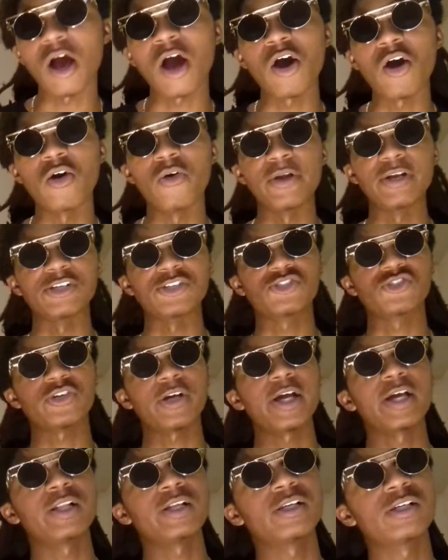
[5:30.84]
Oh, in his
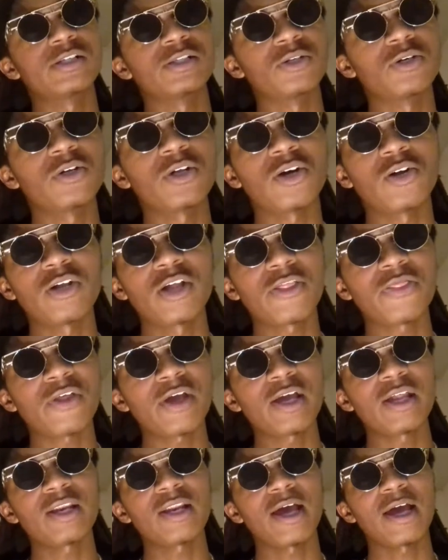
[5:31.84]
trailer, the only
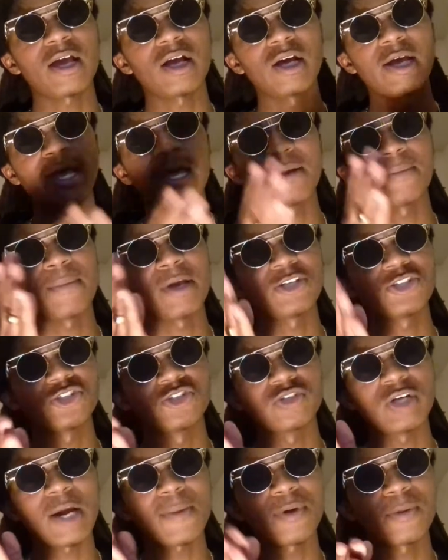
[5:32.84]
thing I had a major
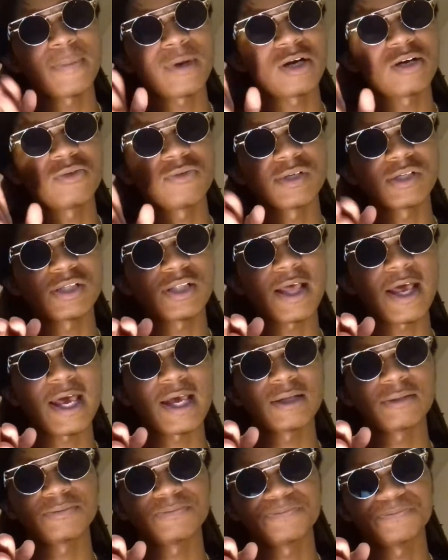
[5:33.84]
gripe about was
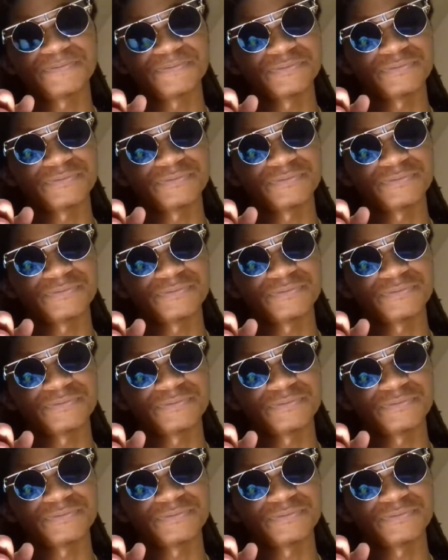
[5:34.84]
that.